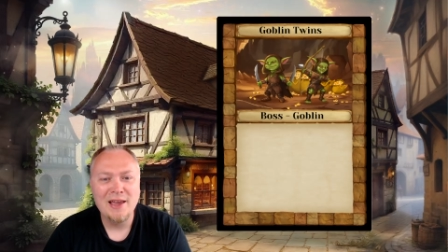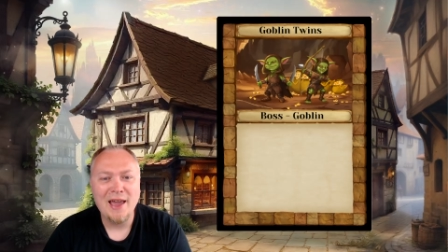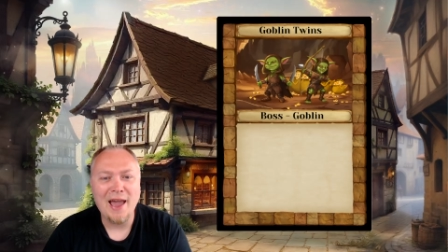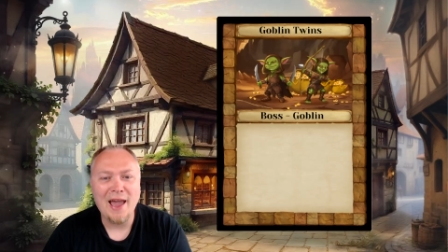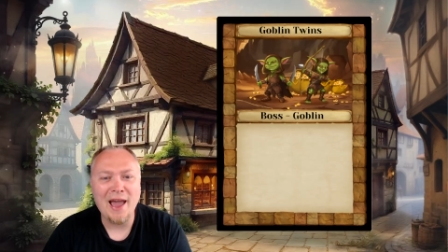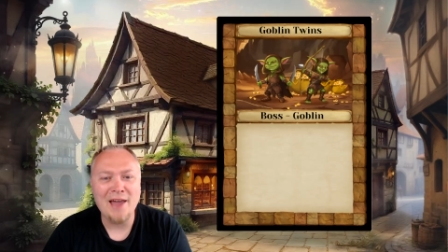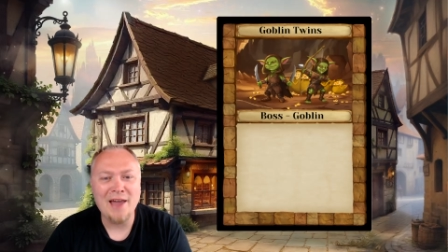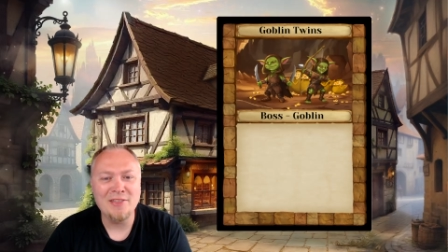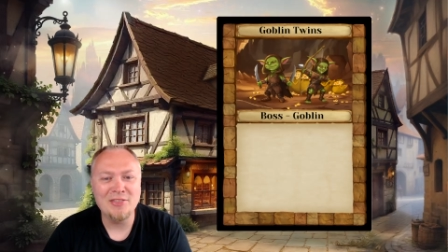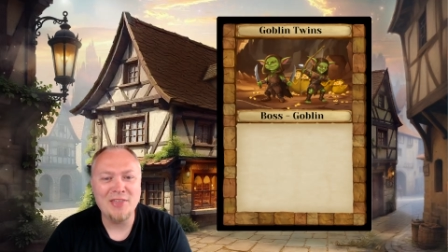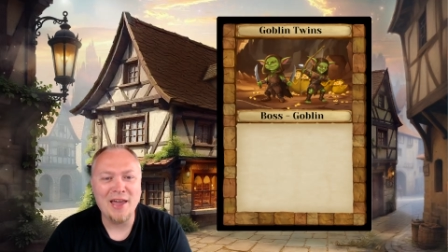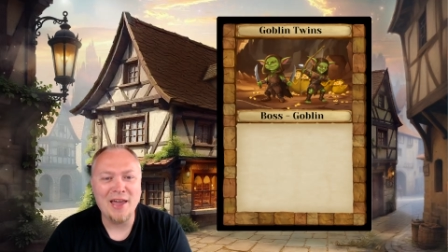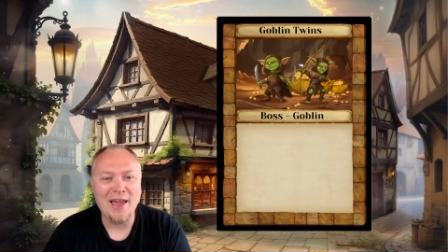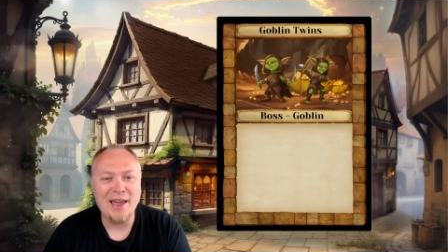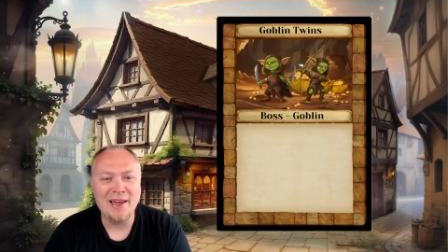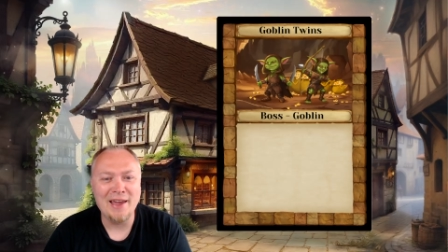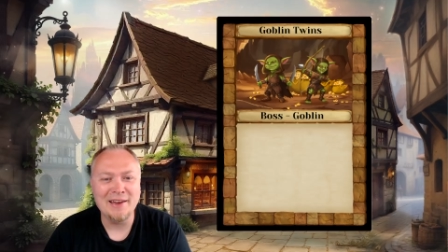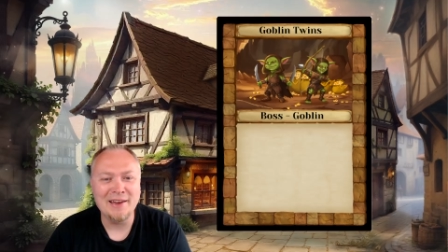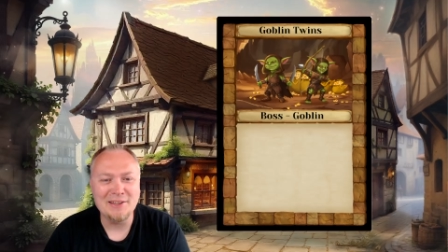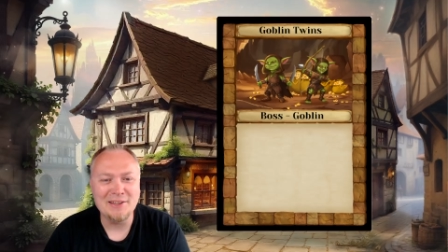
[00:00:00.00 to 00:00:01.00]
and
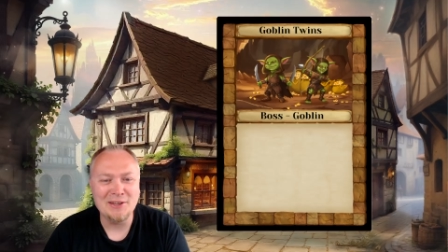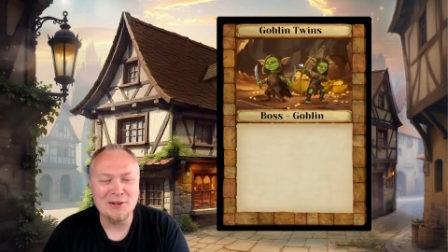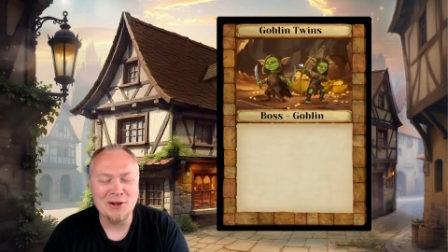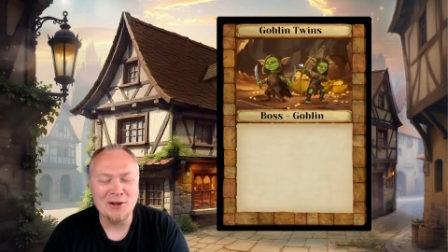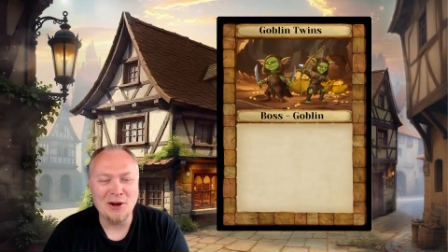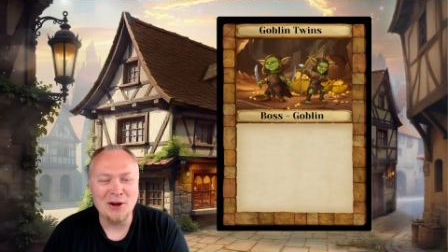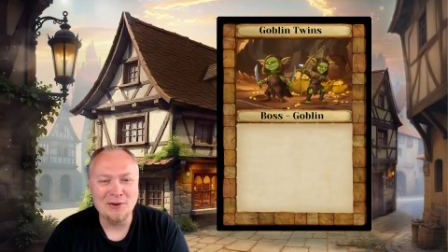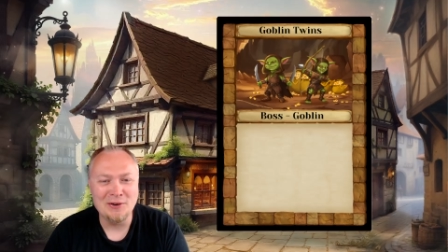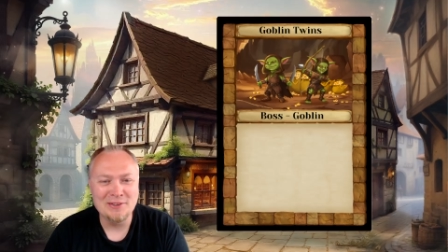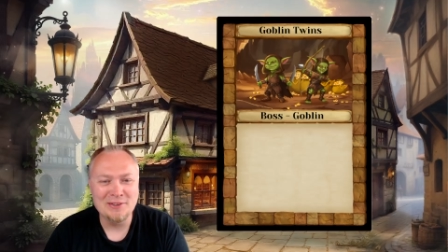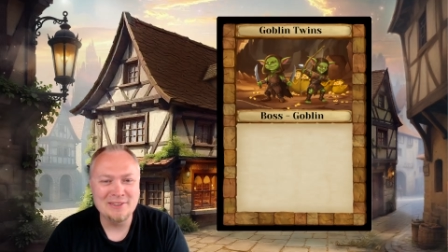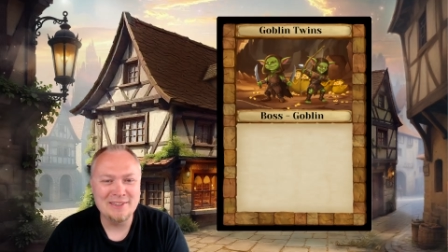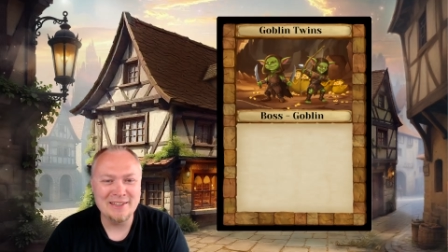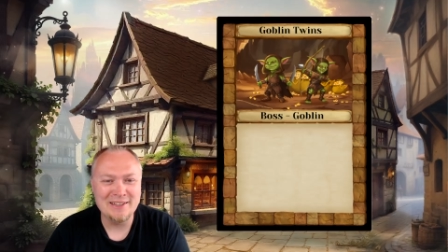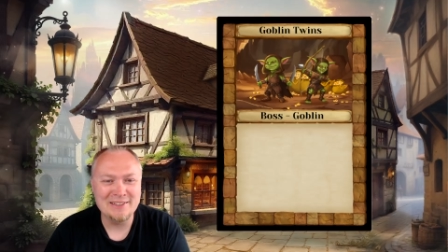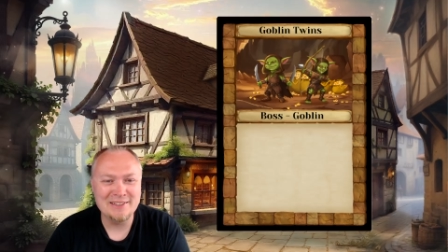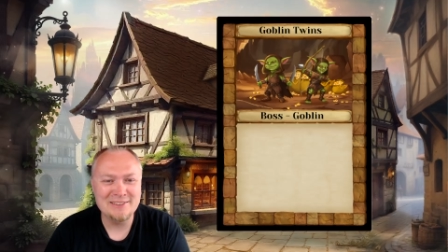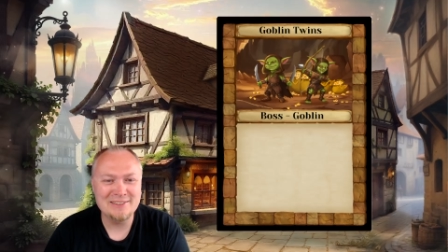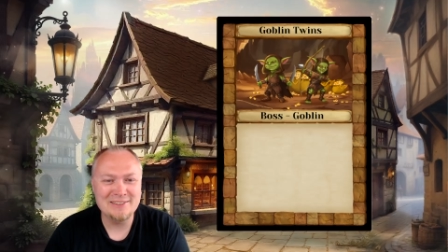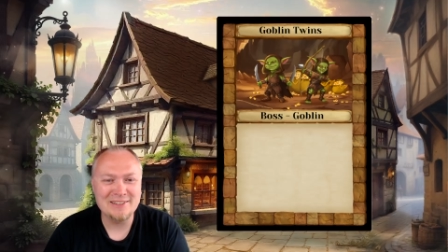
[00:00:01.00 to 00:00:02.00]
then, you know,
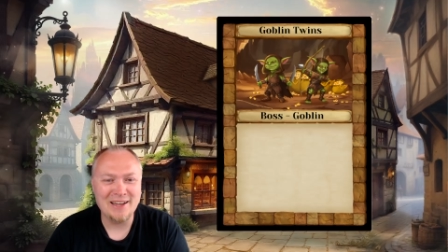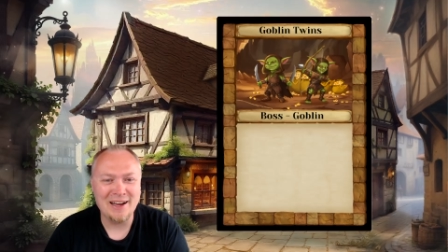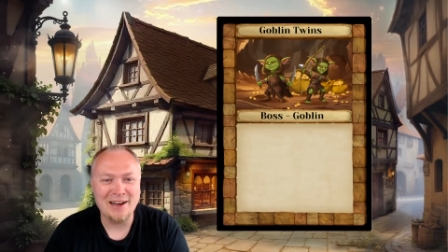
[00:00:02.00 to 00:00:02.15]
this